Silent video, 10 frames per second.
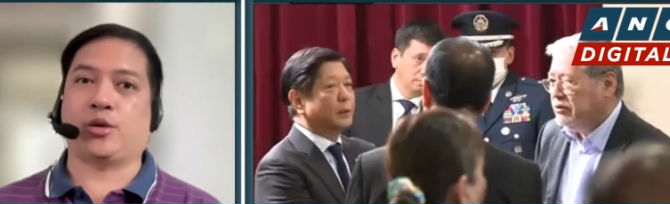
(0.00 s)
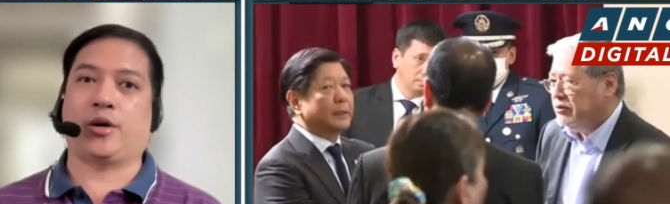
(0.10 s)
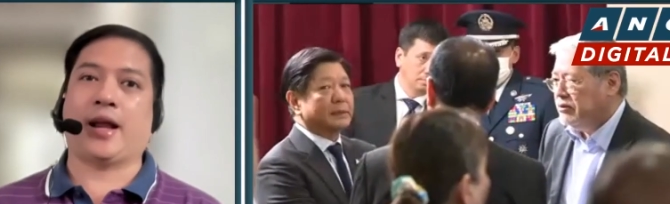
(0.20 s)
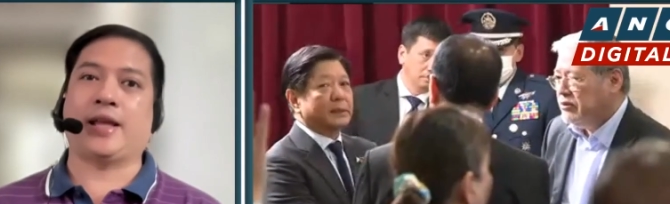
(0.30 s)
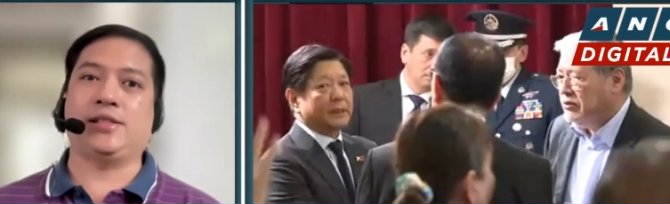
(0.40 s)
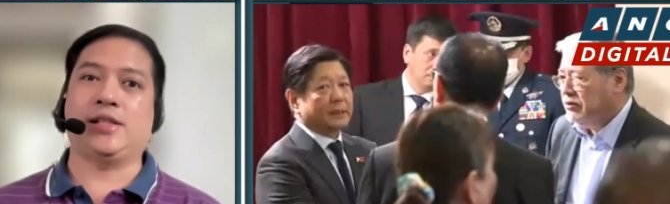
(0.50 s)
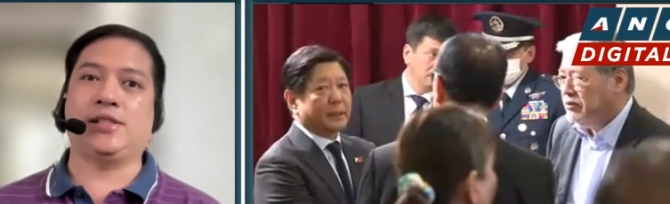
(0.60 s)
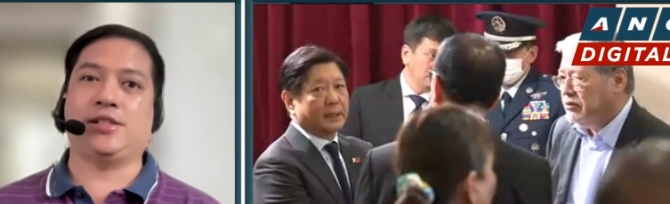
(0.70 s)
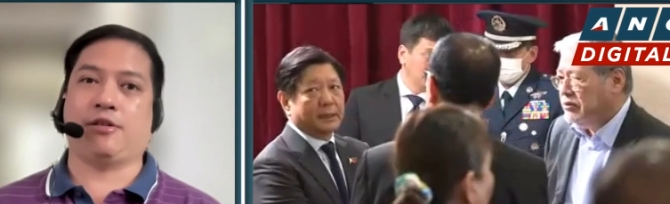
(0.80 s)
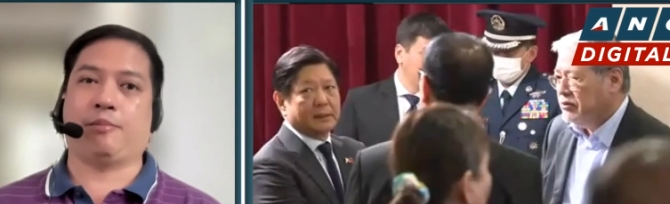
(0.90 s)
Speaker 1: or
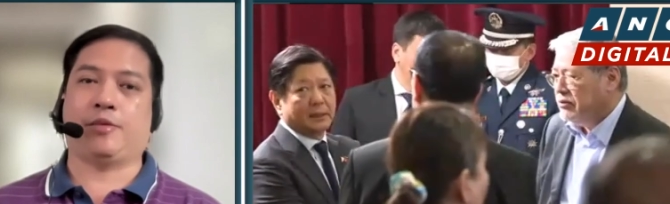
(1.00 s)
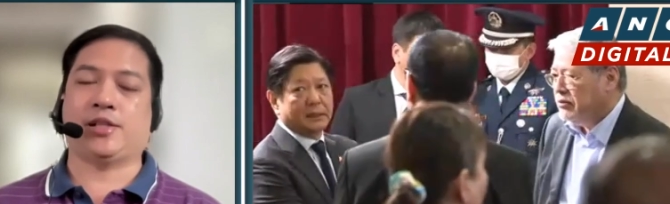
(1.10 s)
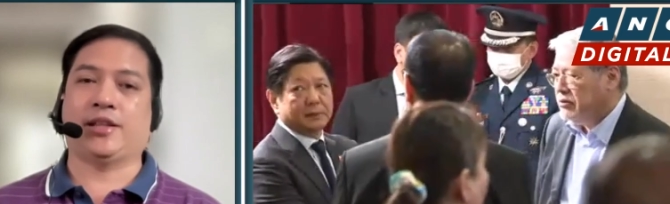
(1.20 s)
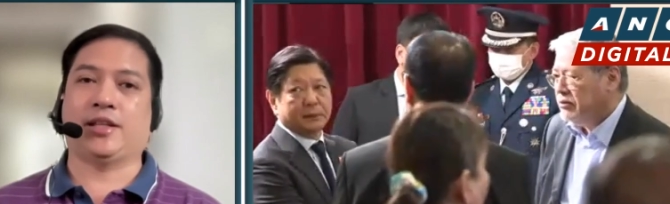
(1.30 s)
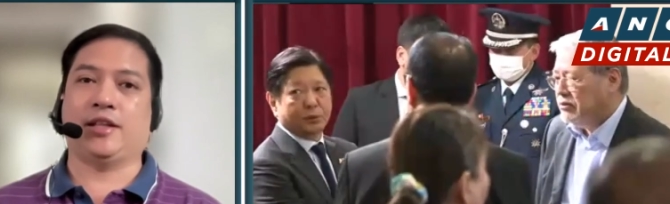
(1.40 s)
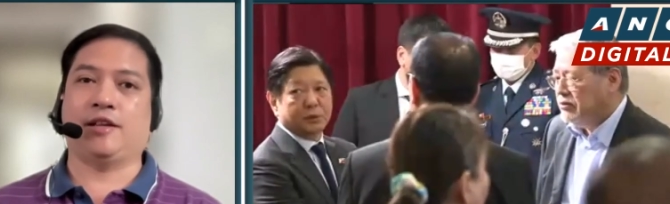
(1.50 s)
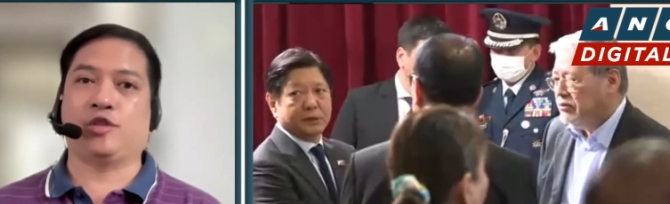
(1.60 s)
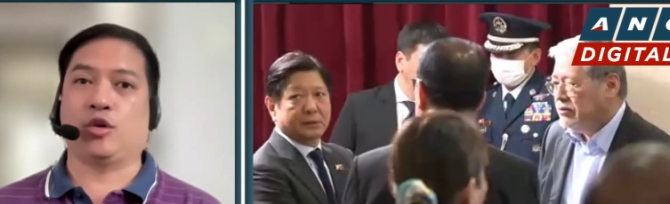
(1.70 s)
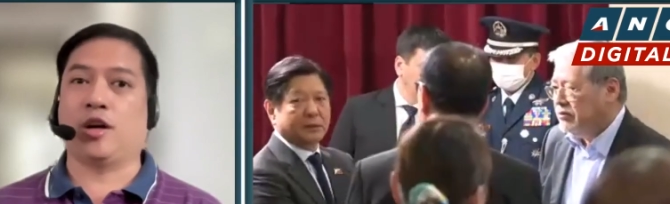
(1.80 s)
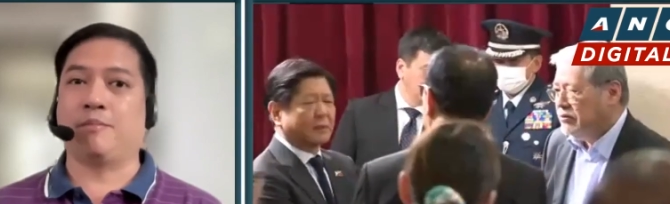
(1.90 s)
ICC representatives
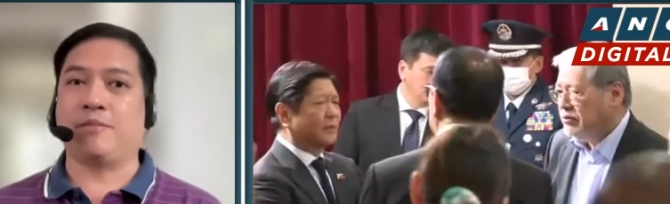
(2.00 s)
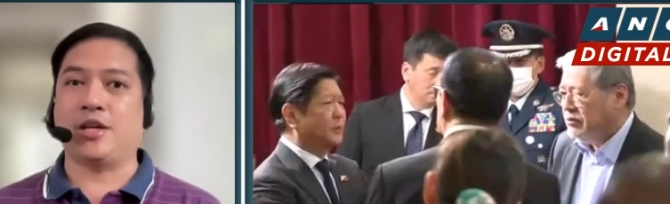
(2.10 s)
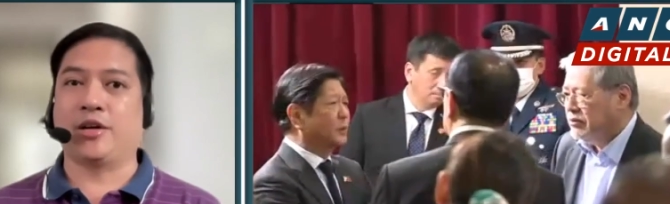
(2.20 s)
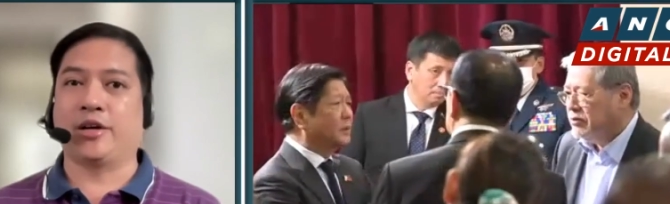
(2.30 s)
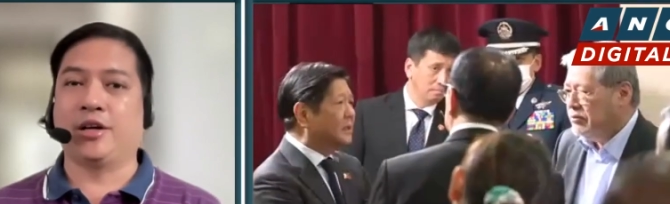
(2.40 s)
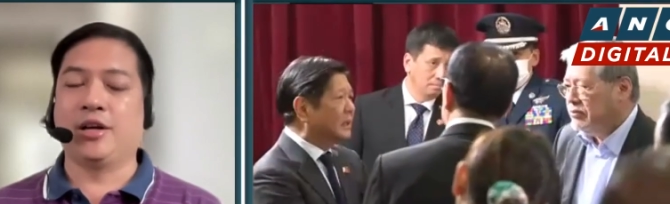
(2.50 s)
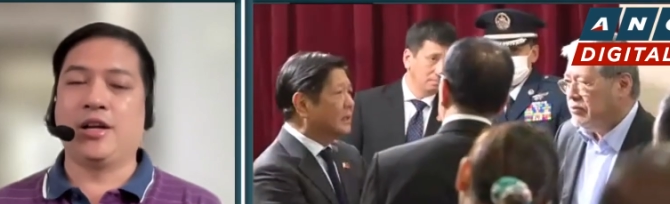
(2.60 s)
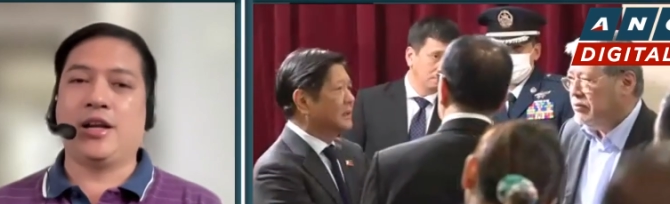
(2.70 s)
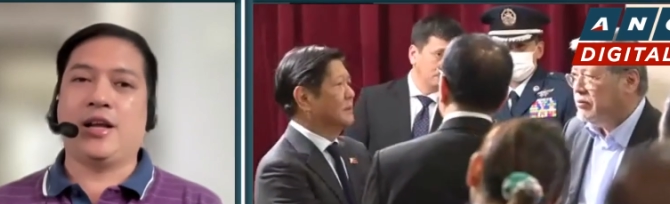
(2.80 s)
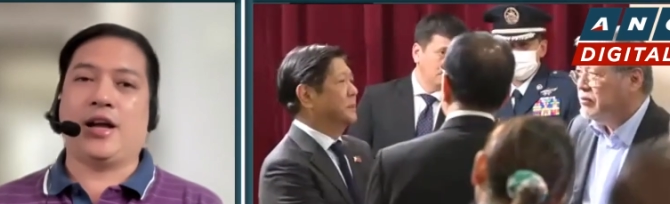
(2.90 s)
who come here.
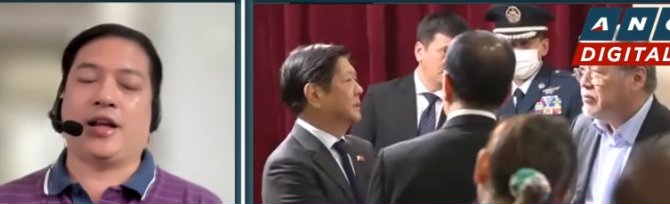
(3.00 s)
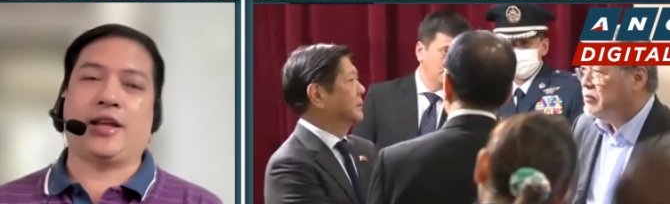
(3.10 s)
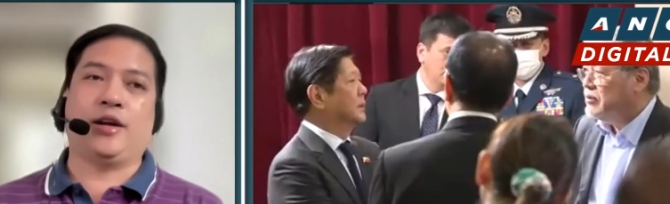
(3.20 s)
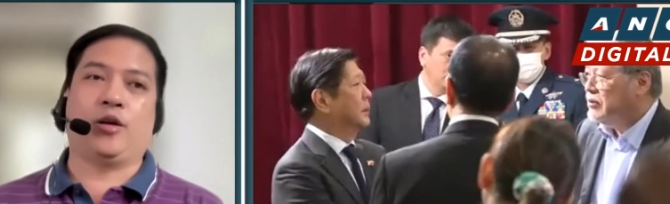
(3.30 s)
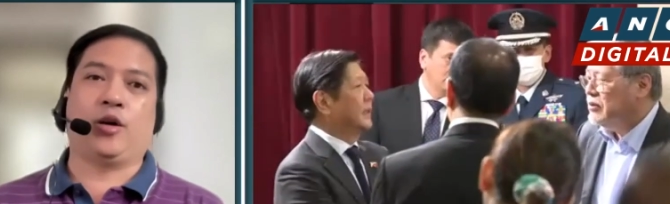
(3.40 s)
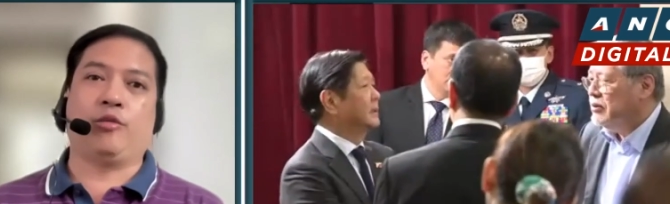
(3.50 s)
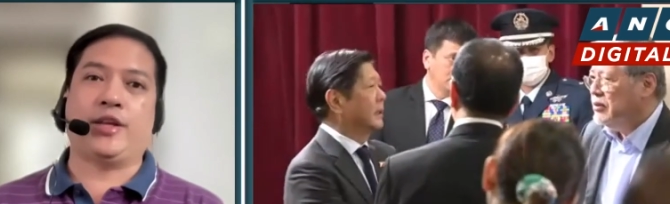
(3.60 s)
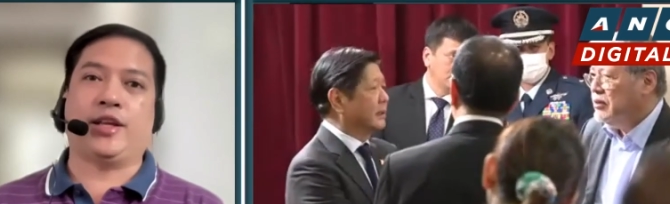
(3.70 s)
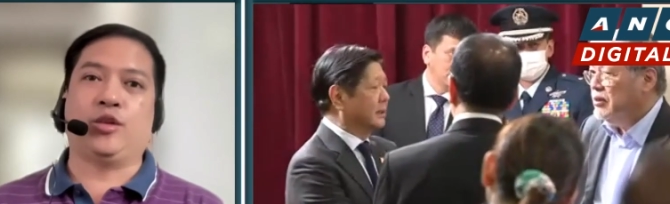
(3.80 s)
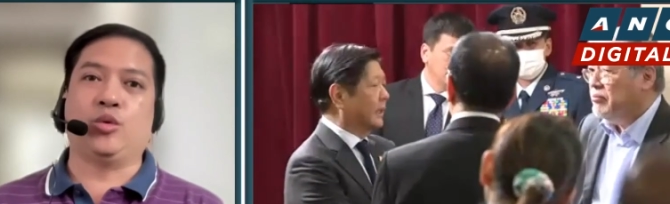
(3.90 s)
Again, all we
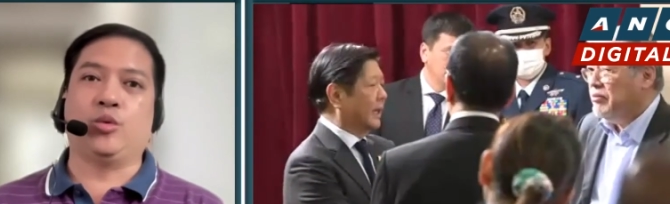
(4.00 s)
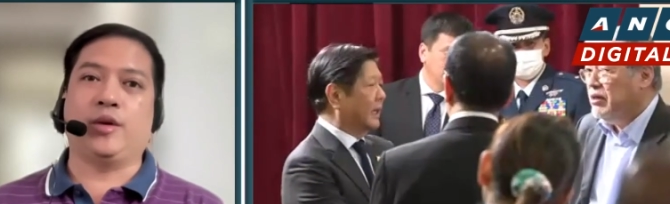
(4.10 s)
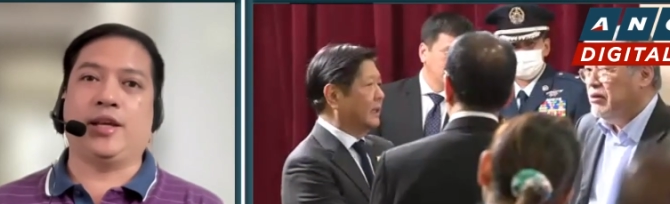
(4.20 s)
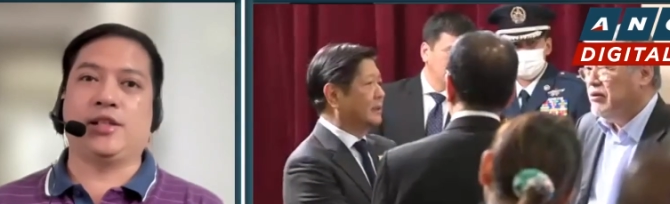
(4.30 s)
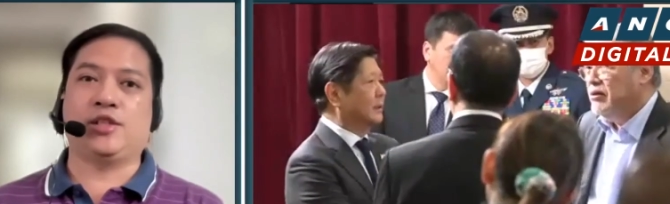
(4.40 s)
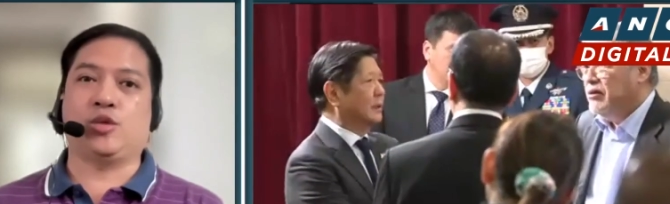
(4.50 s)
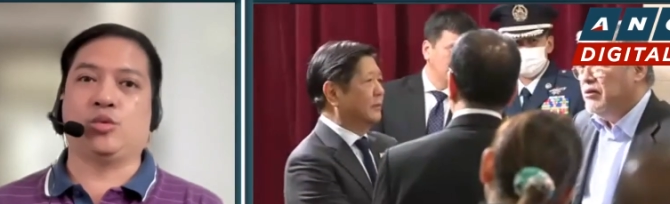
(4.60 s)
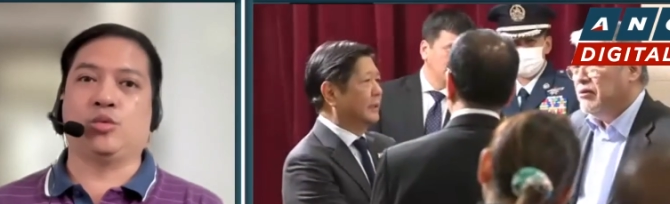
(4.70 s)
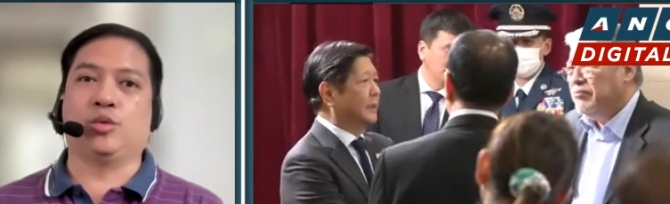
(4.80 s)
can do is to